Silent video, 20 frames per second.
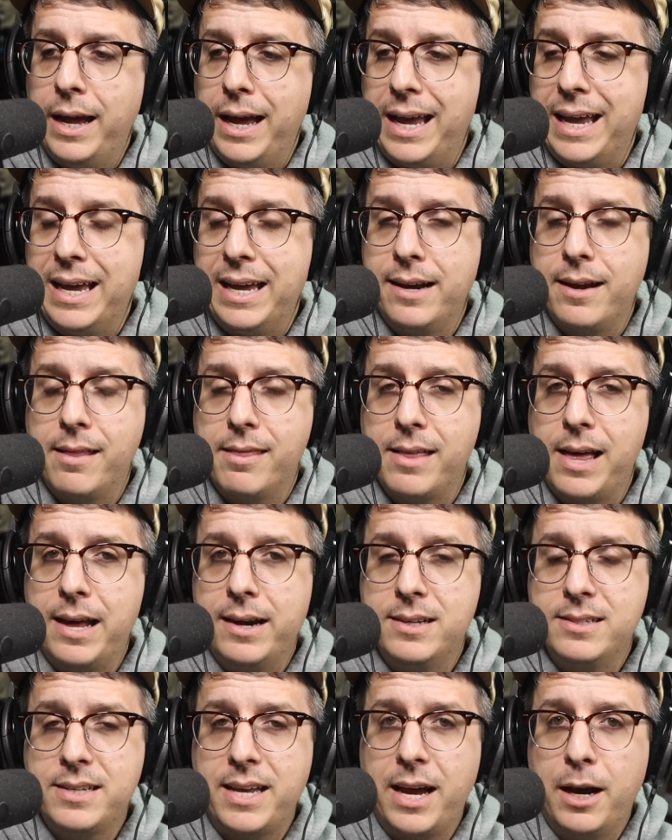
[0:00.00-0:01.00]
And that
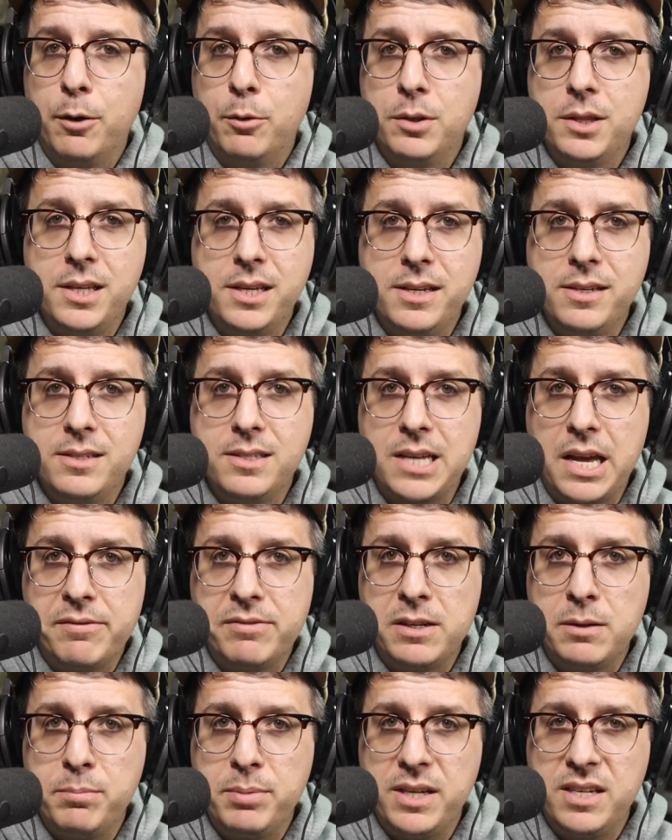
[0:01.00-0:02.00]
is how the
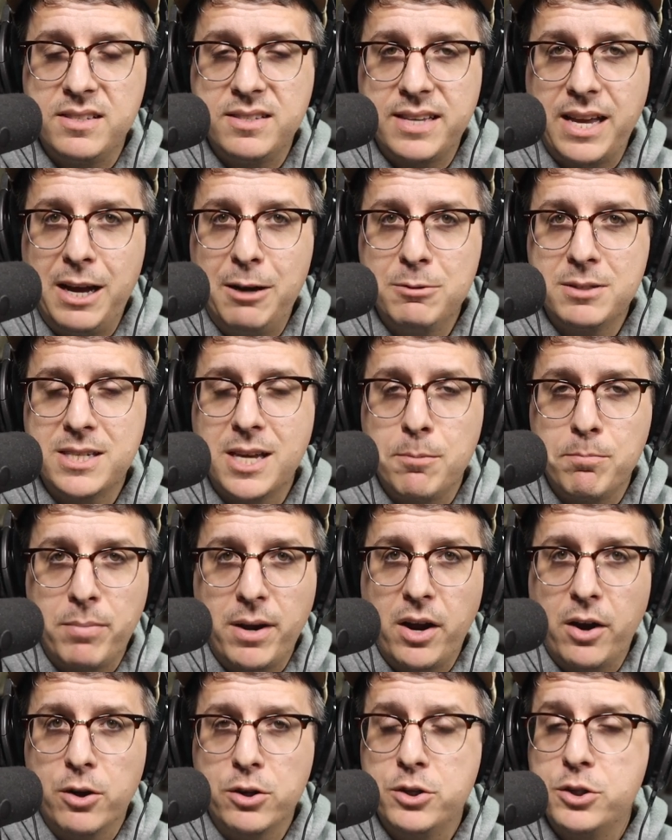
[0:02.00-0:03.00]
7B sounds
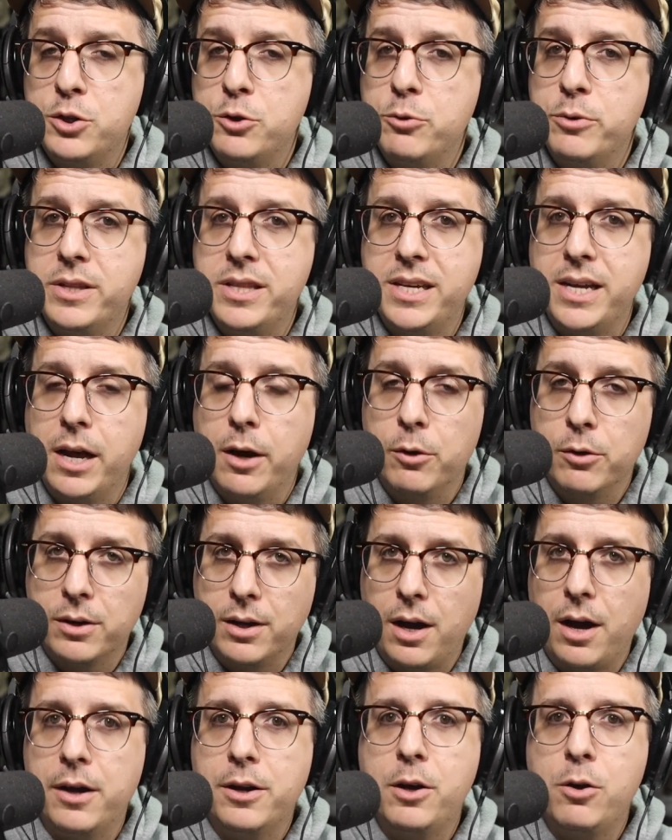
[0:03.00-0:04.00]
compared to the
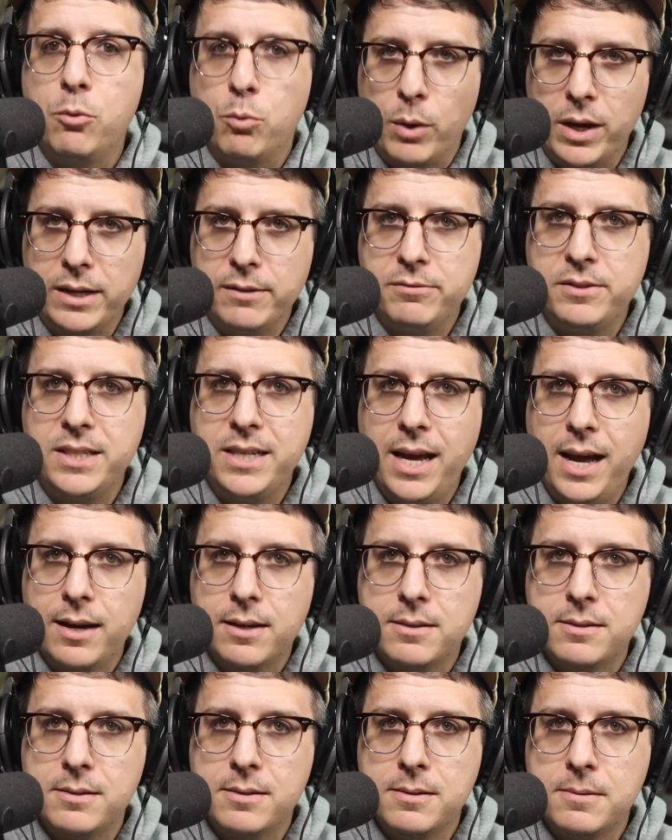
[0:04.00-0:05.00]
Elgato Wave
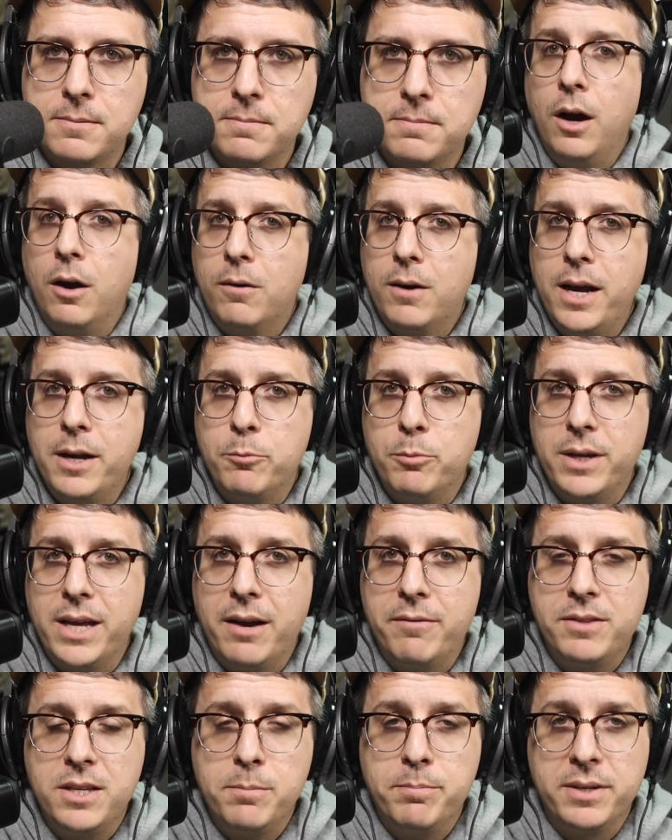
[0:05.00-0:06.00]
DX. All right, we
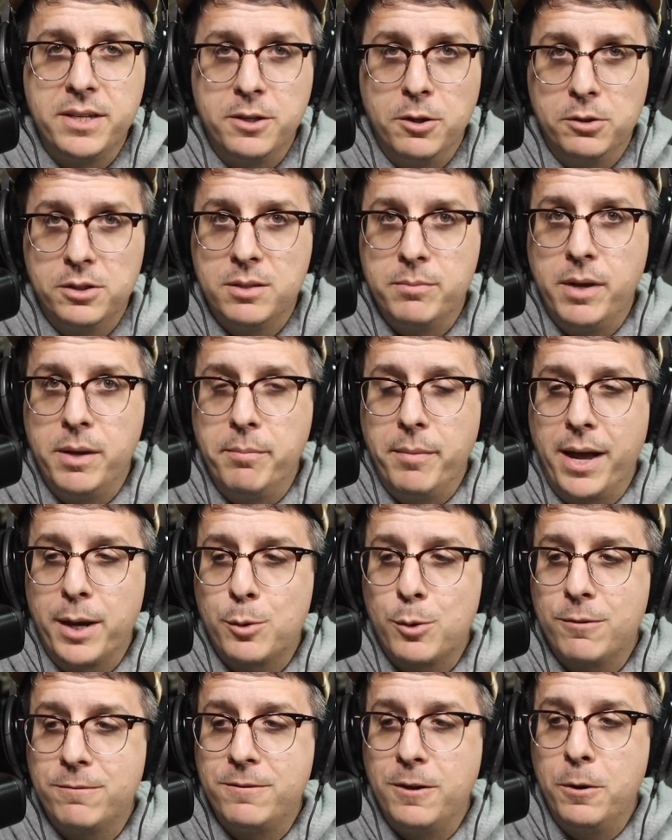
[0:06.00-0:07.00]
have the penultimate
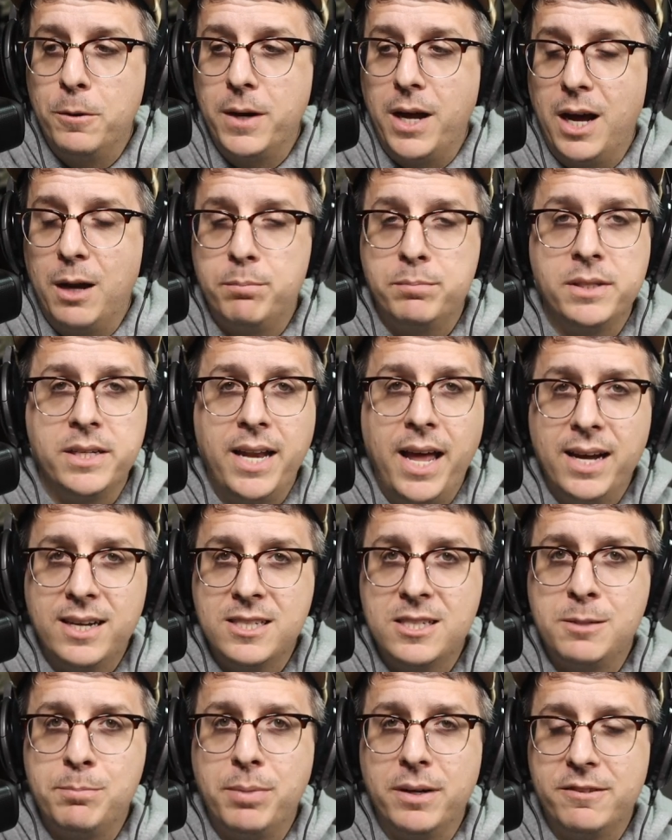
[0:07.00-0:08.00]
microphone up
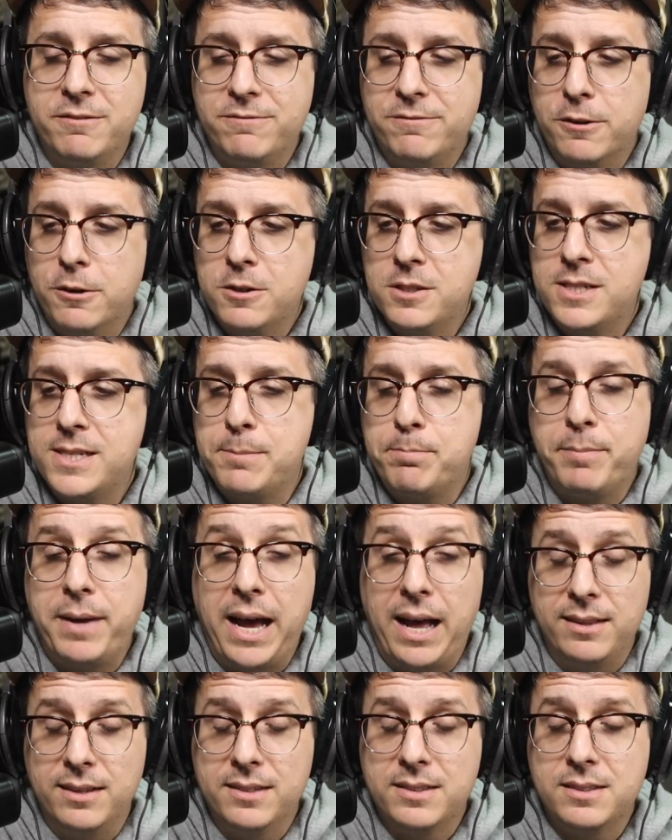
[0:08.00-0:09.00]
next, but first,
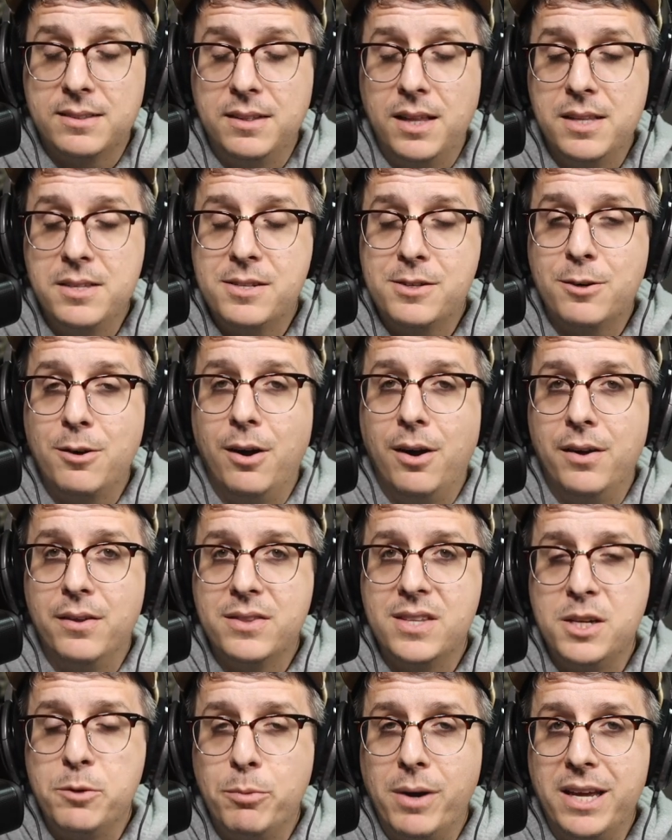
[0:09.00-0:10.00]
palate cleanser on
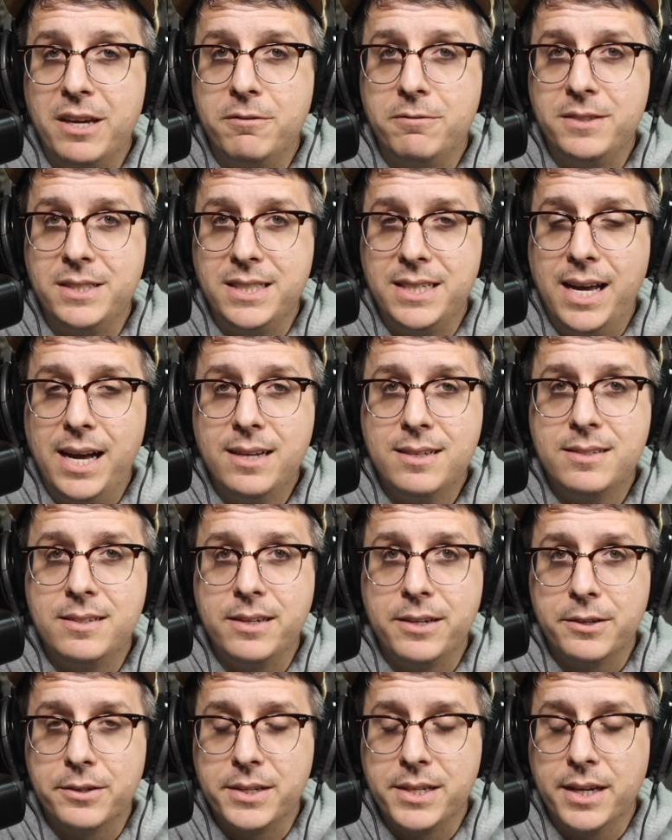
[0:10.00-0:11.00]
the Wave DX.
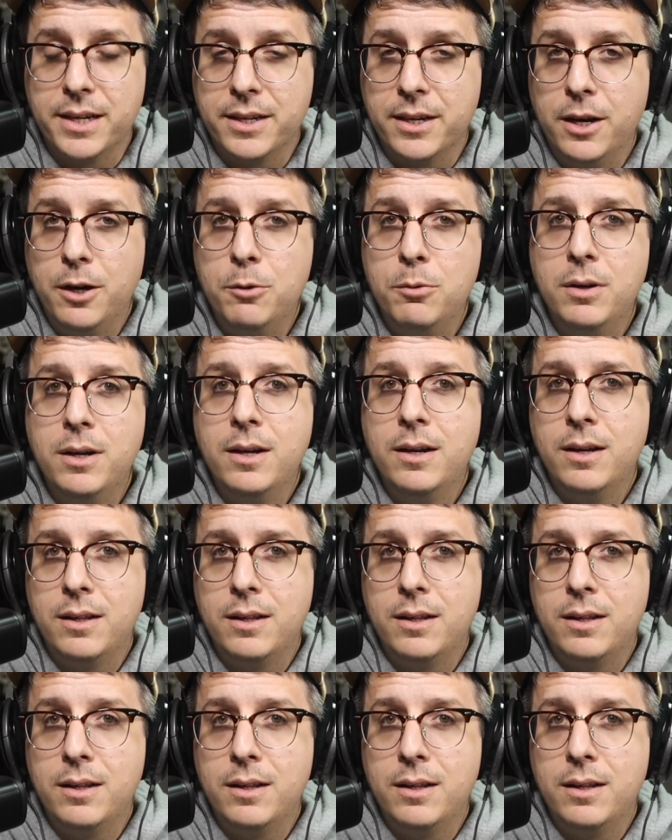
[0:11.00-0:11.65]
Here you go.